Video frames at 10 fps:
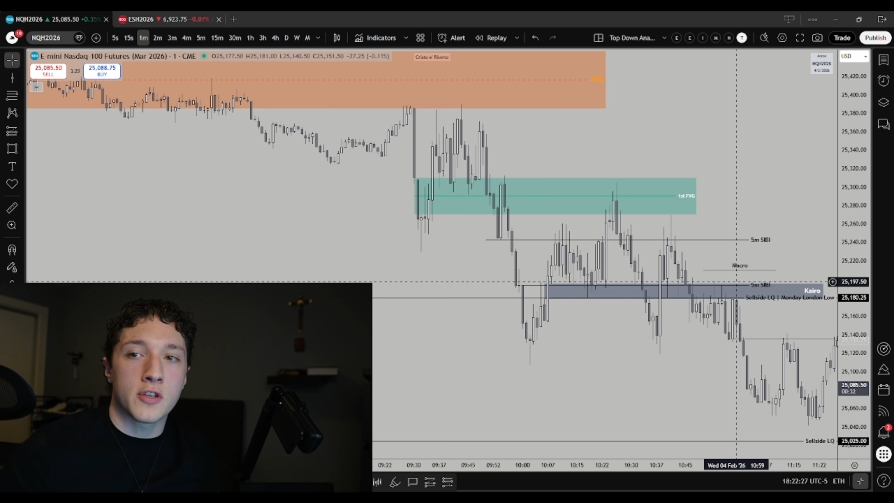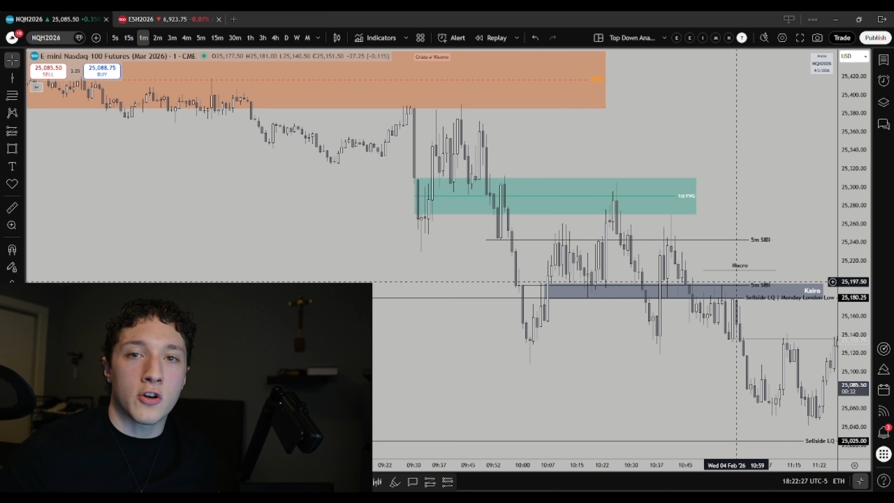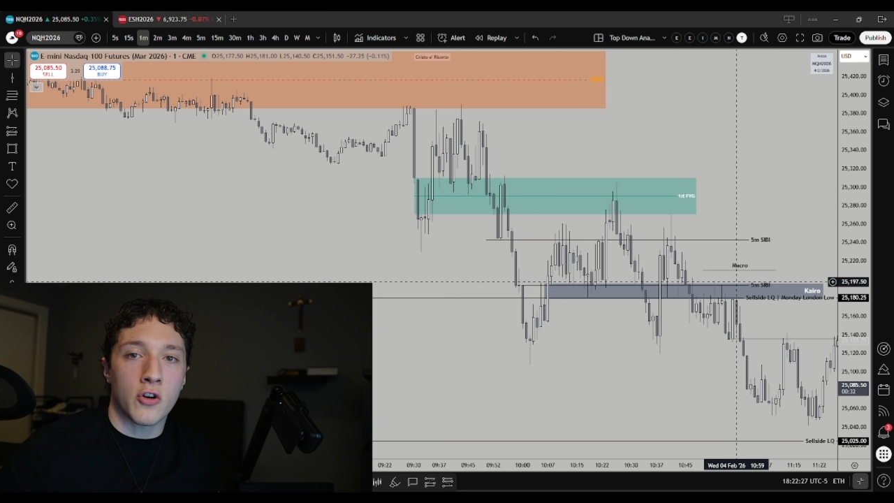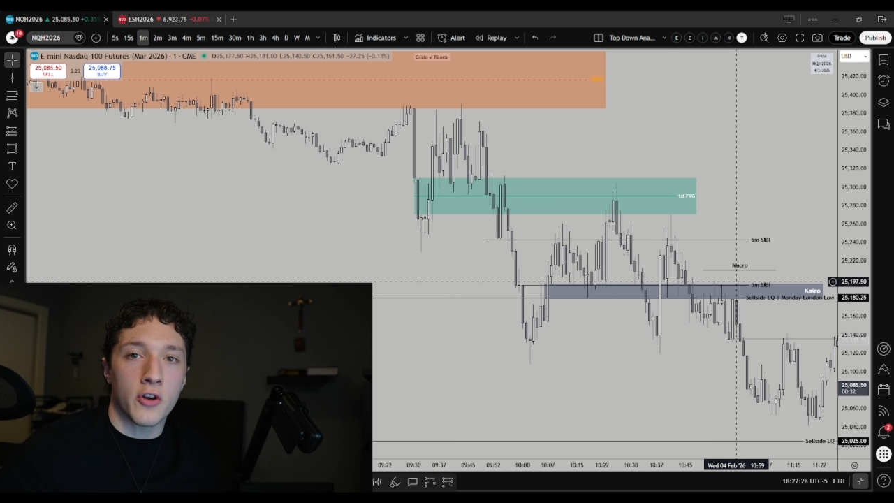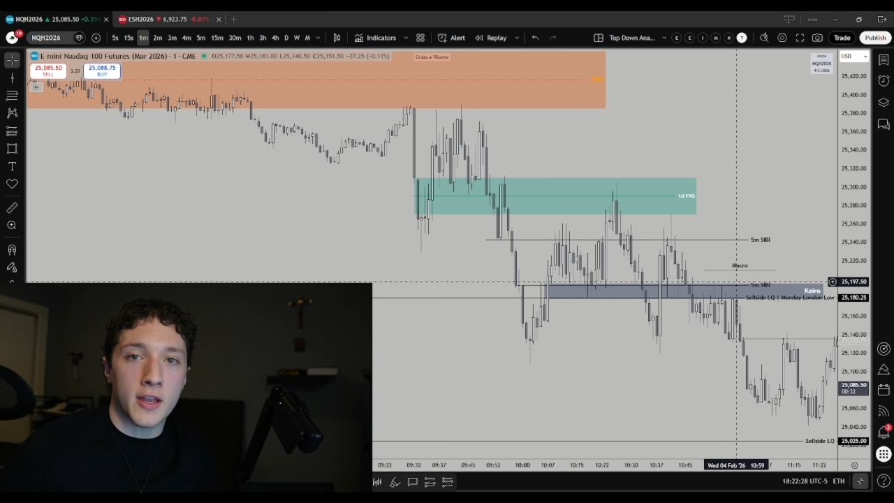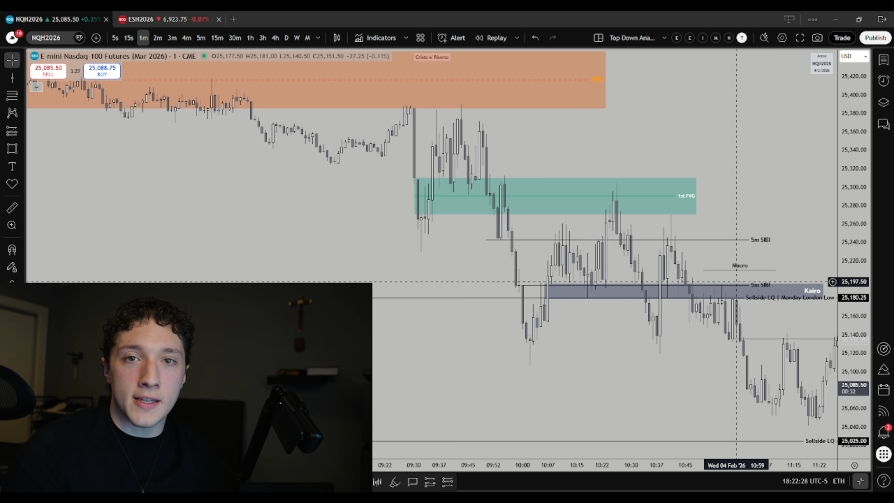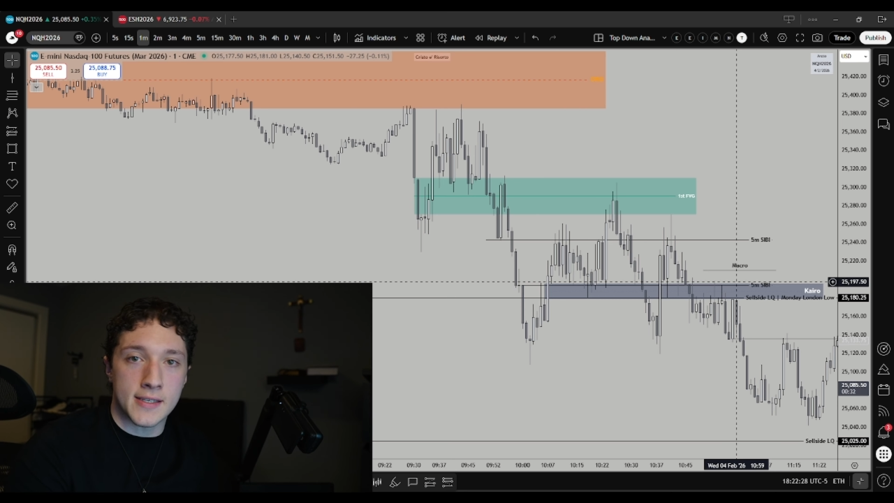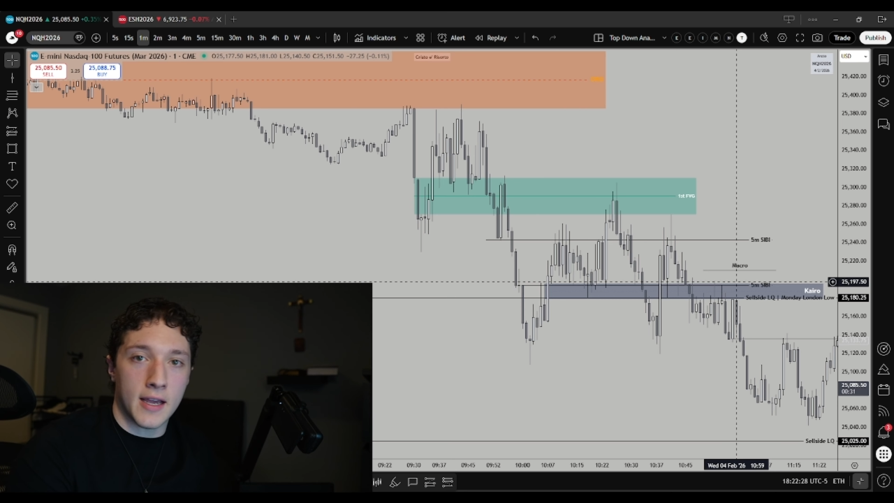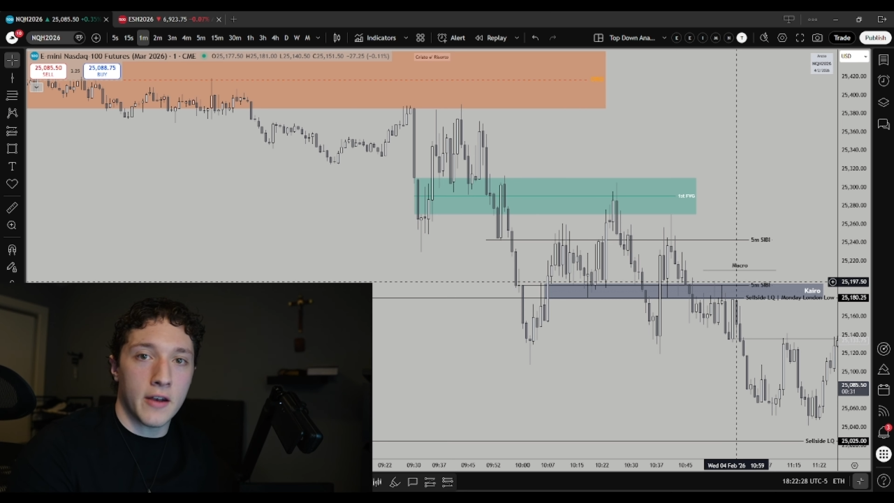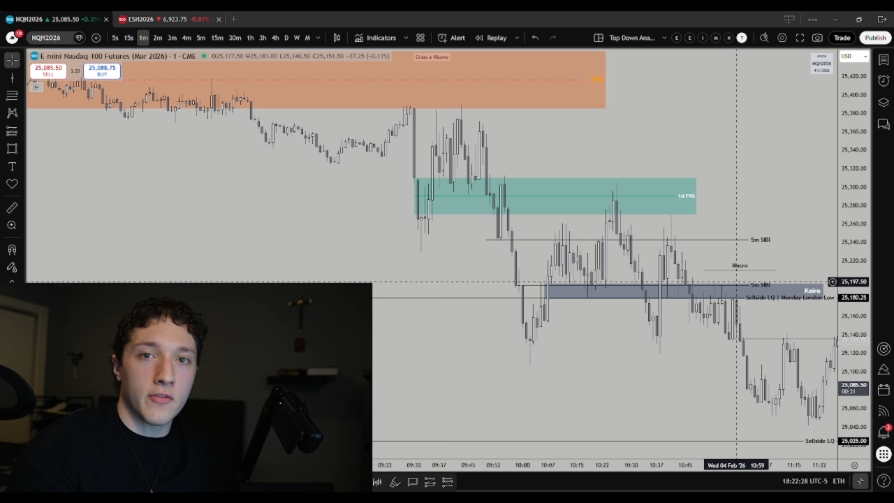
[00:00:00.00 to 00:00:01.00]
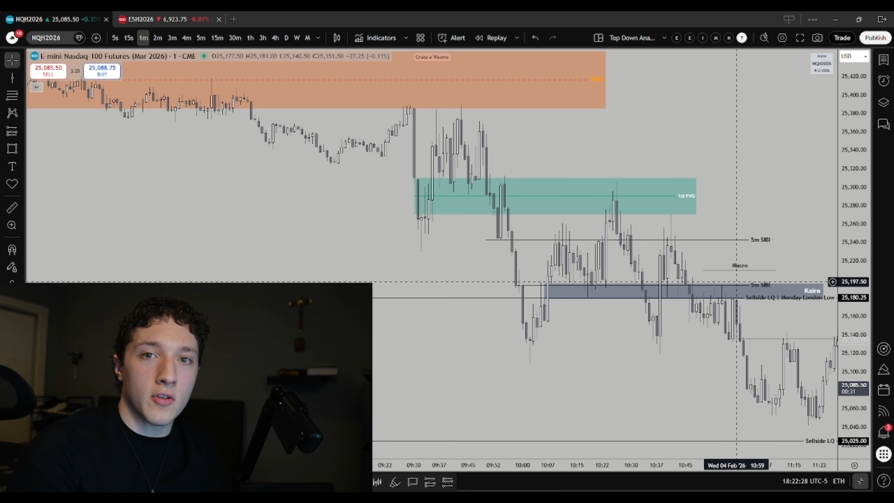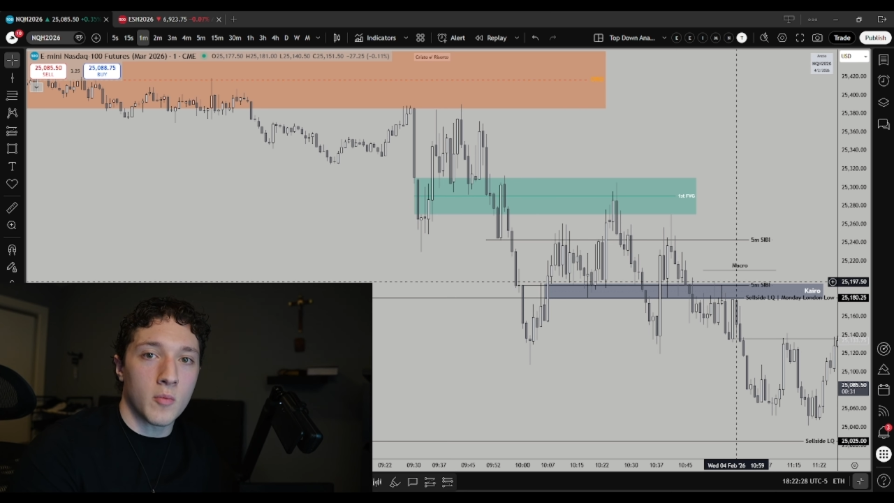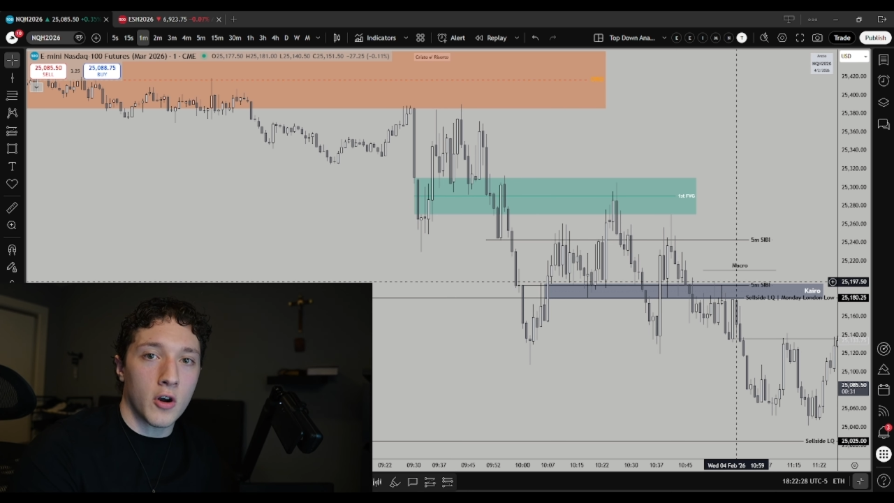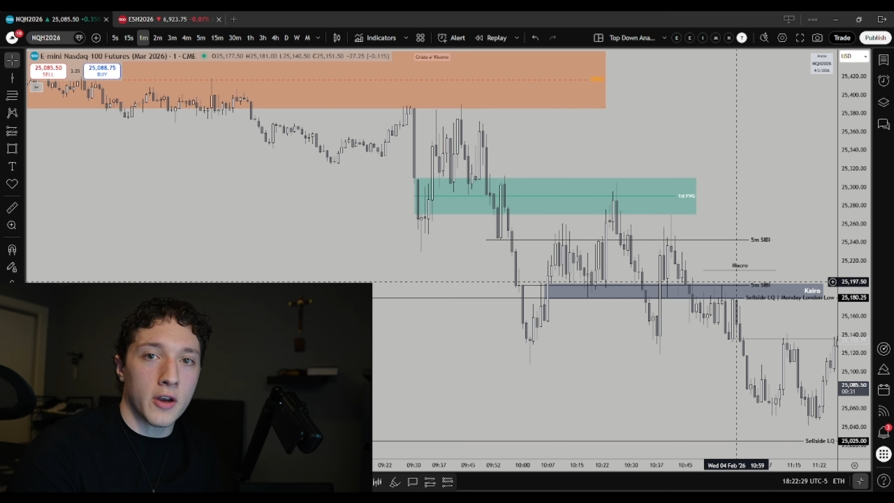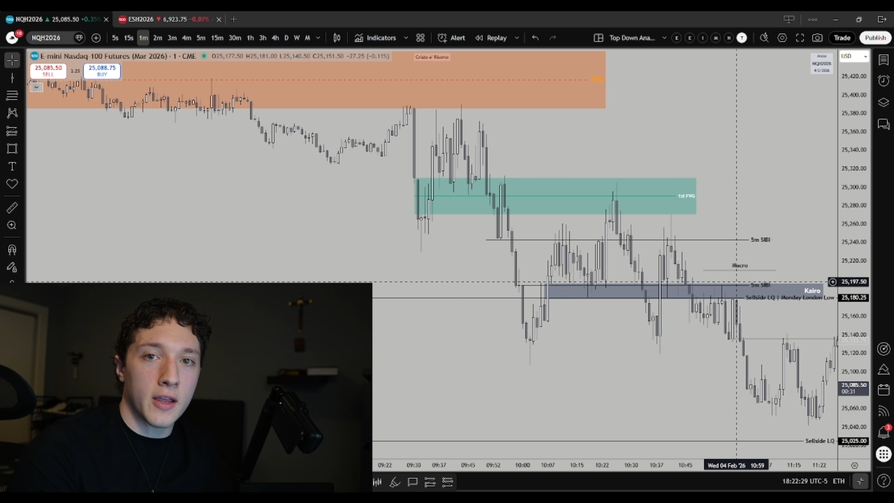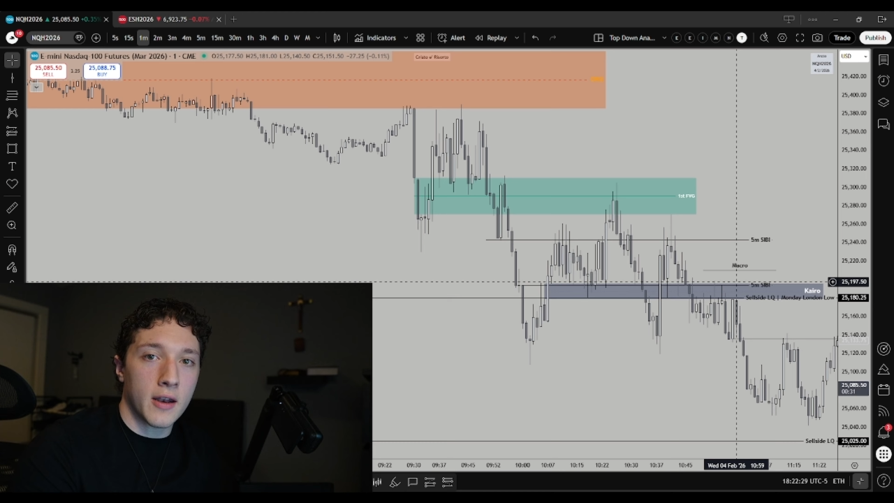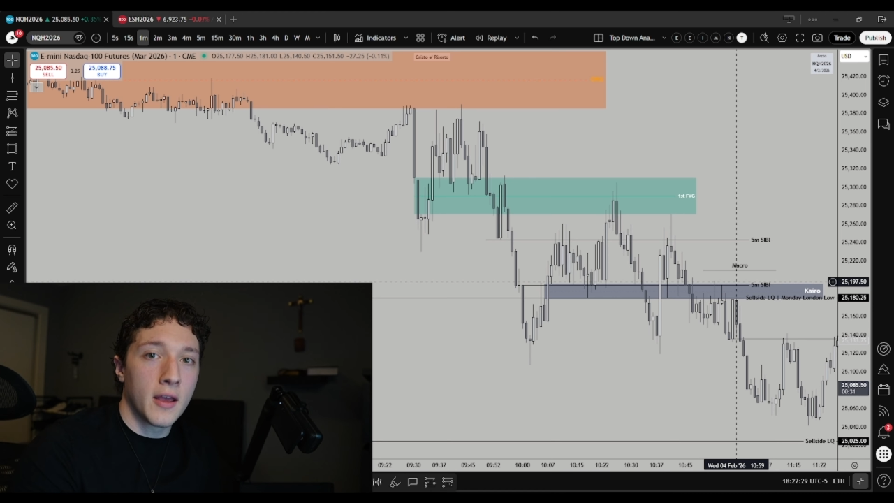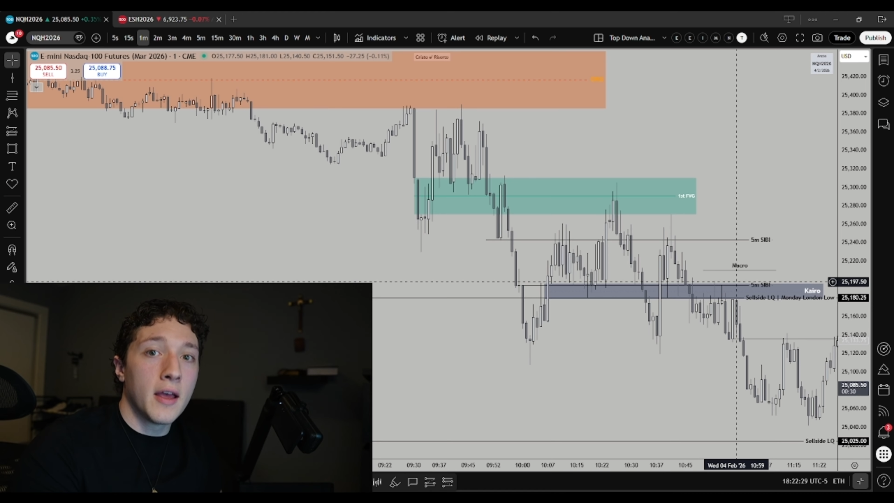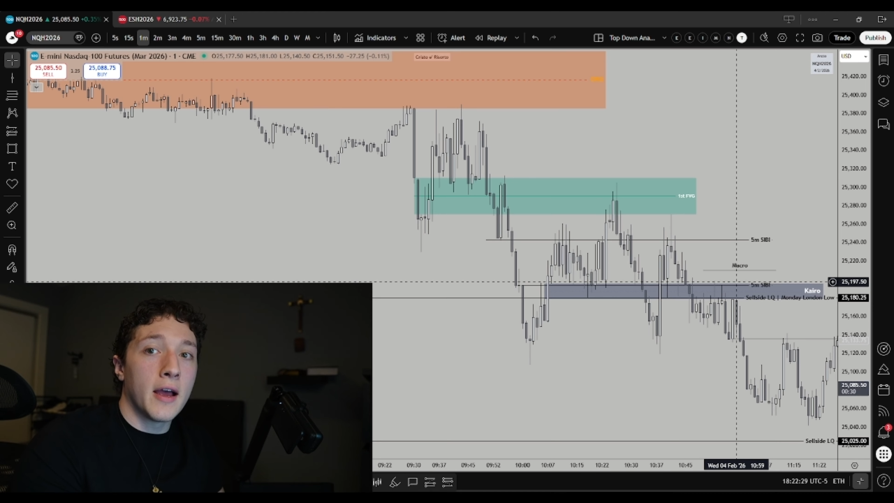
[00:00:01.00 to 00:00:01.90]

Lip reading: occurring inside of the market